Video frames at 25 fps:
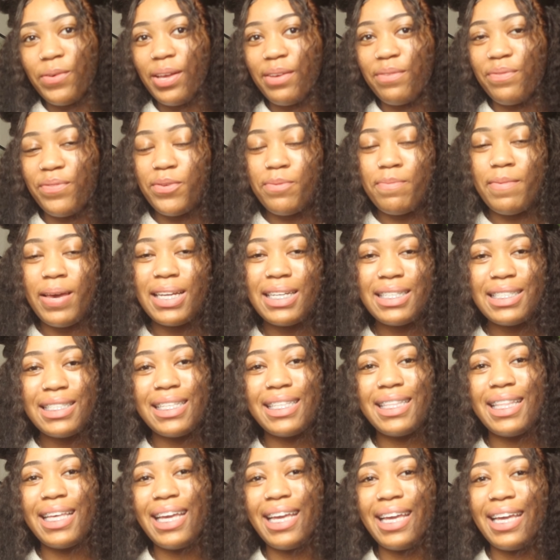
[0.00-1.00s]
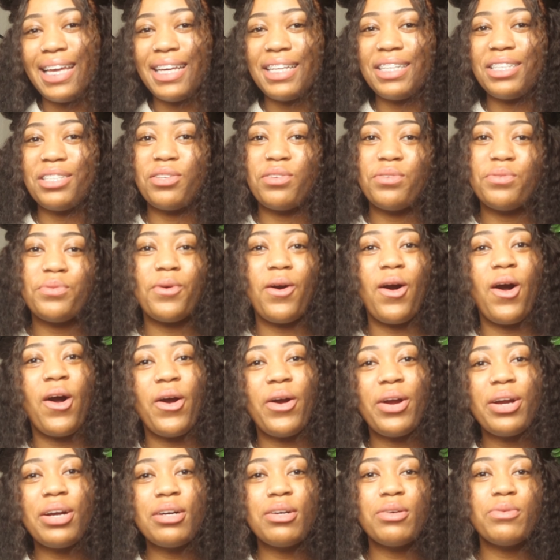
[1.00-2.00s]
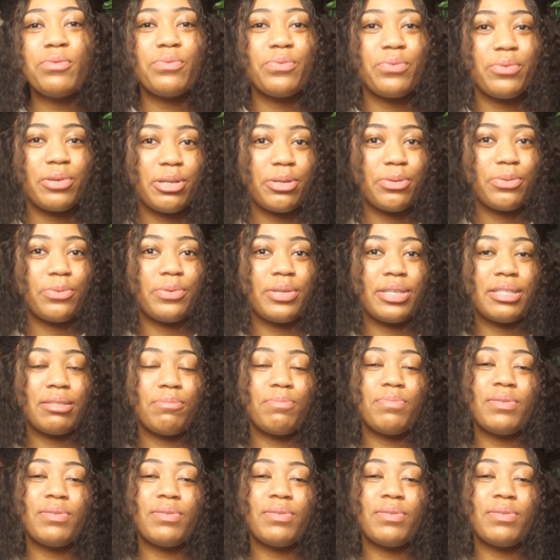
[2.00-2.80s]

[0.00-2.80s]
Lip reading: If you made it to the end, you are a real one.